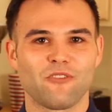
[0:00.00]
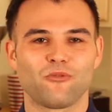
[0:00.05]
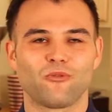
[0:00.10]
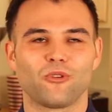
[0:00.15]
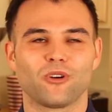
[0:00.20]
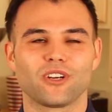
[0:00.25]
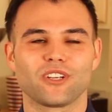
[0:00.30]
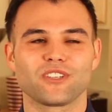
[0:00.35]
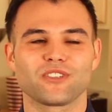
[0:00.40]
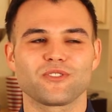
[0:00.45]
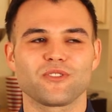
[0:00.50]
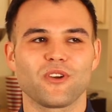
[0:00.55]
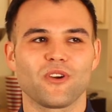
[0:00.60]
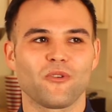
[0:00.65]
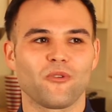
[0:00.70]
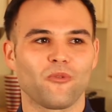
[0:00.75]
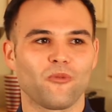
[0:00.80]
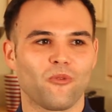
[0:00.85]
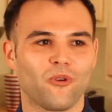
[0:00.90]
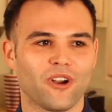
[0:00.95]
was
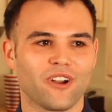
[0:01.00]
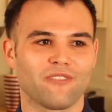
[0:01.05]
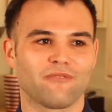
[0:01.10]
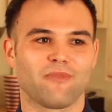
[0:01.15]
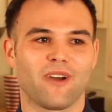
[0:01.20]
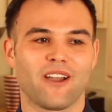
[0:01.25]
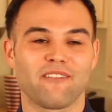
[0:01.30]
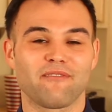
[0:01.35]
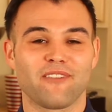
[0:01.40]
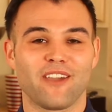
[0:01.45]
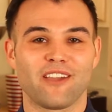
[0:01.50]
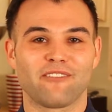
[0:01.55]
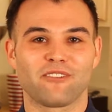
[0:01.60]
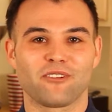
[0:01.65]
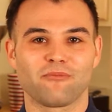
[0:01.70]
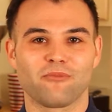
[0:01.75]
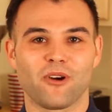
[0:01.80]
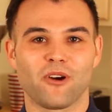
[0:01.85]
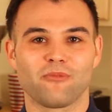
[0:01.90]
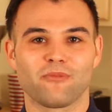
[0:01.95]
one of my
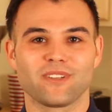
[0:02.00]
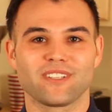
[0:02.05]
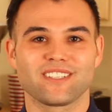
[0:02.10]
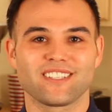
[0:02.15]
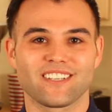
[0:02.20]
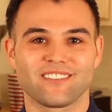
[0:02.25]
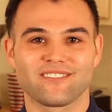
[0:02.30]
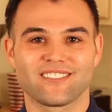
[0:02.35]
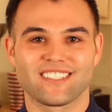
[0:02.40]
favorite moments of